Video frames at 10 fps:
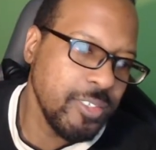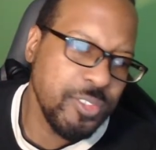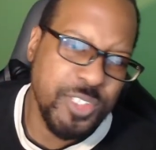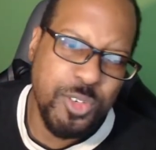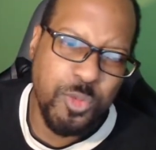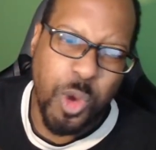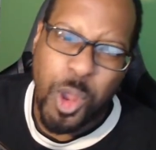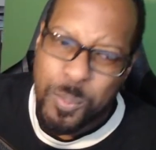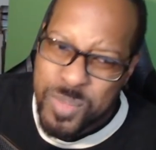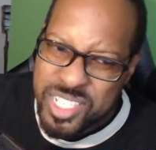Do you
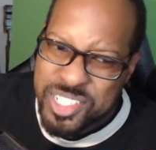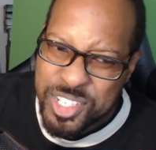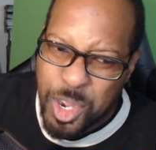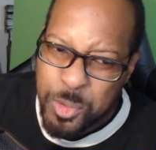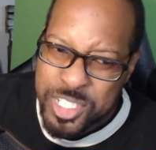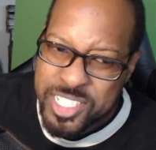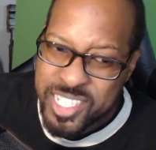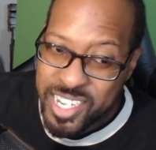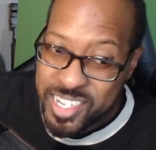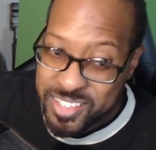want me to go
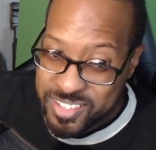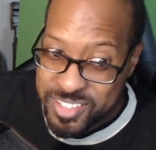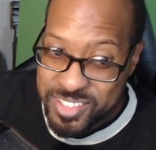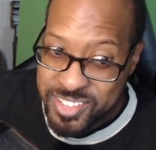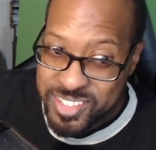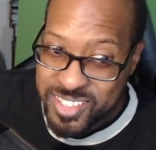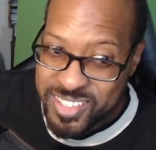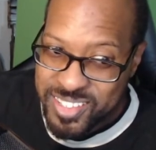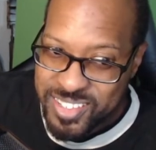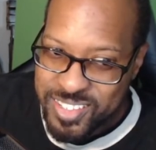insane?
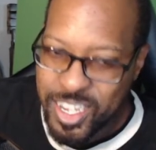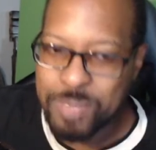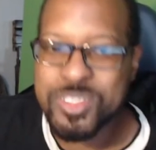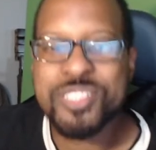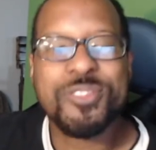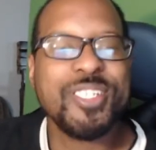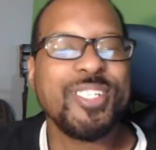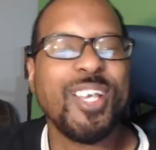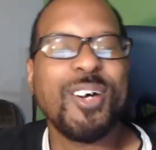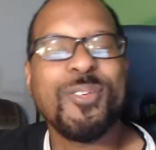I'm sure you
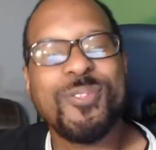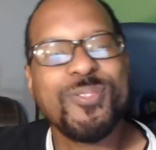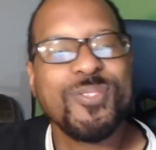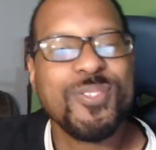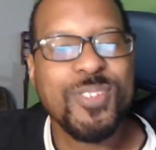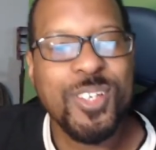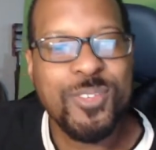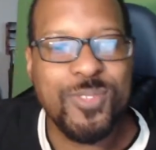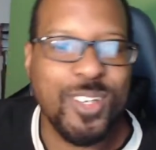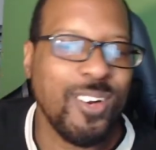don't.
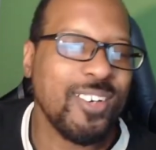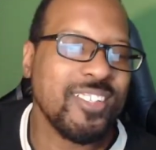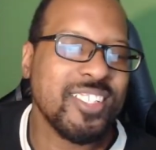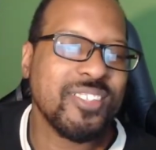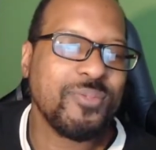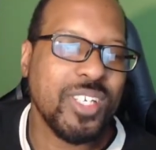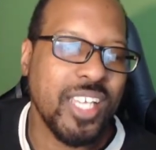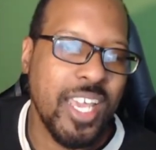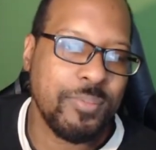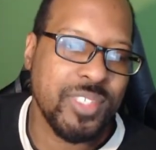Regardless of what
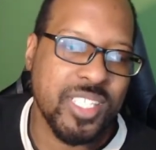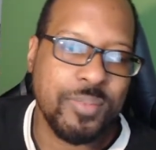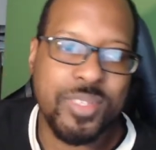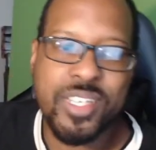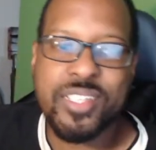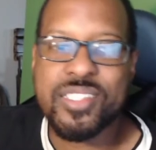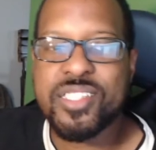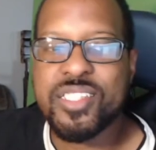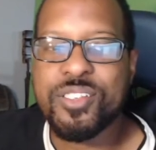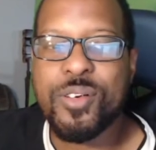happens, I plan to
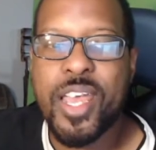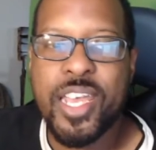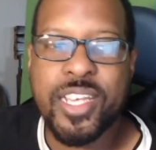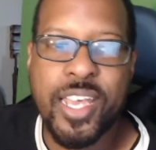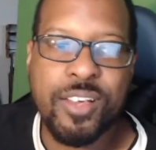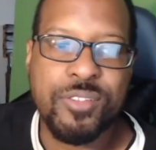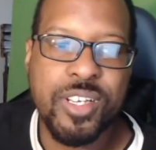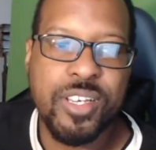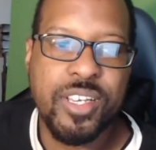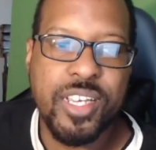still hang out
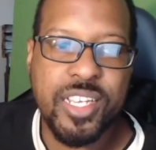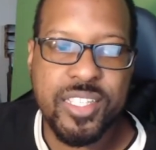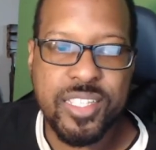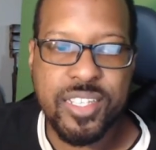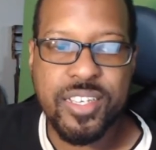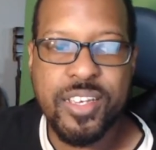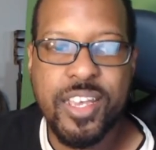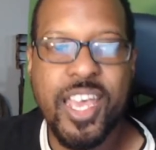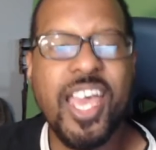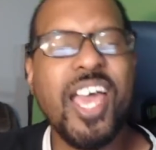in the
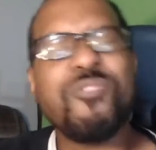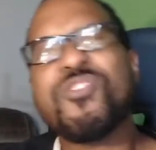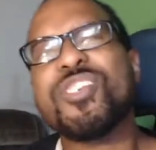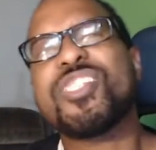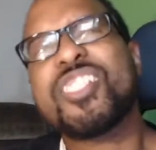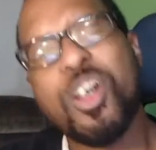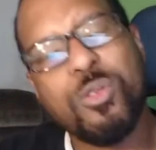ever so